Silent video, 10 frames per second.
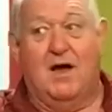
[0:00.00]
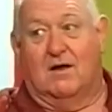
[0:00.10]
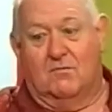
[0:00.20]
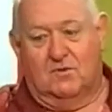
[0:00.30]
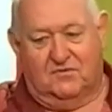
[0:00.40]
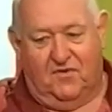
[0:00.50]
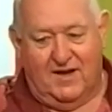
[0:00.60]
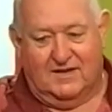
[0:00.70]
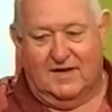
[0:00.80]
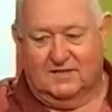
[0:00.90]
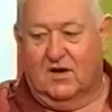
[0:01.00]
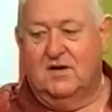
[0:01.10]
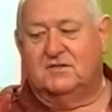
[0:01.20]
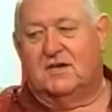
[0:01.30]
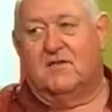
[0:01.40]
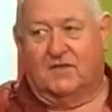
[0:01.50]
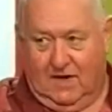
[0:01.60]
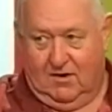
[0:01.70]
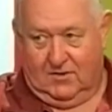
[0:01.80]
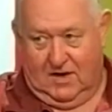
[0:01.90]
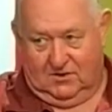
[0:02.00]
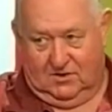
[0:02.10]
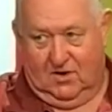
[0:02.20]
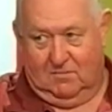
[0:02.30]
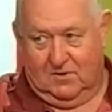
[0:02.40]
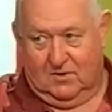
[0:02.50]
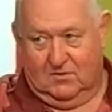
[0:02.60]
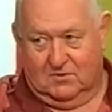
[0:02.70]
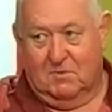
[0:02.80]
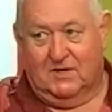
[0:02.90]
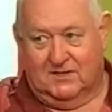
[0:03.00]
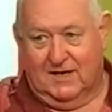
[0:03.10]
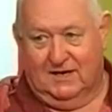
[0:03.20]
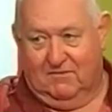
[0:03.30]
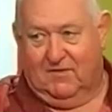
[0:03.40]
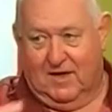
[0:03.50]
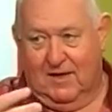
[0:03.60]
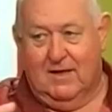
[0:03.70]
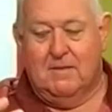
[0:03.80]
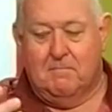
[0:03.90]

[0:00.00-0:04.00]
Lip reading: Well, it was fantastic. I used to go to the Gold Coast a lot because my son lived there.